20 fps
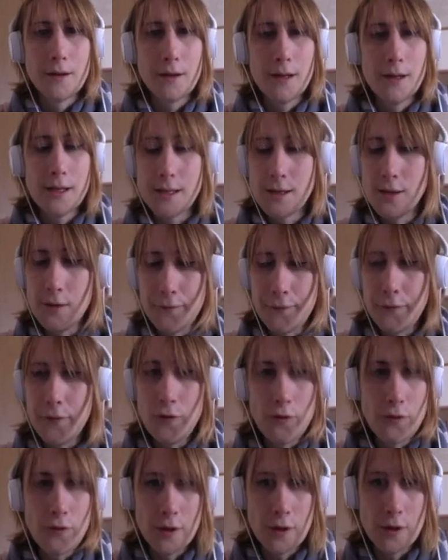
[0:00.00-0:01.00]
It's not
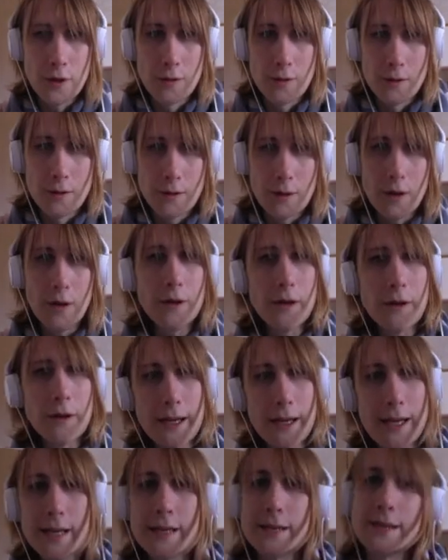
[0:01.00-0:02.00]
fuyu. Oh no,
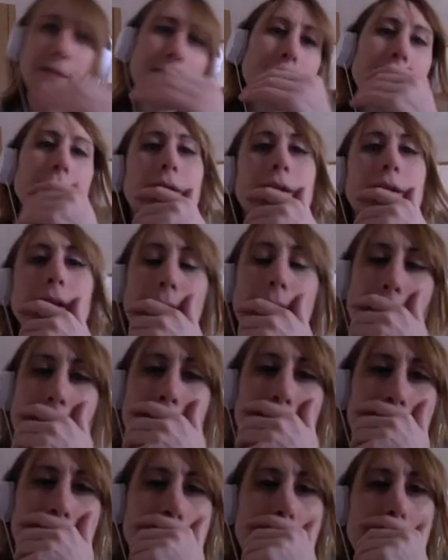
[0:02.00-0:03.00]
it is.
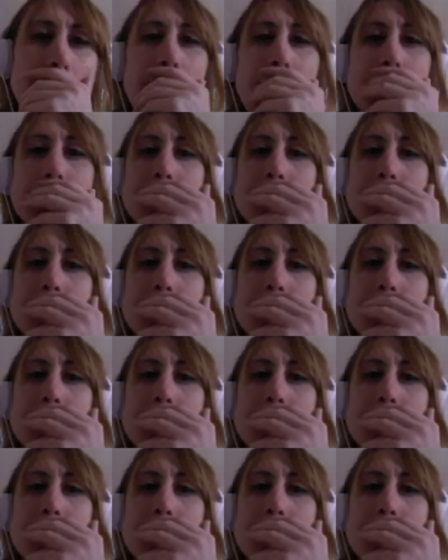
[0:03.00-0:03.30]
Okay, remains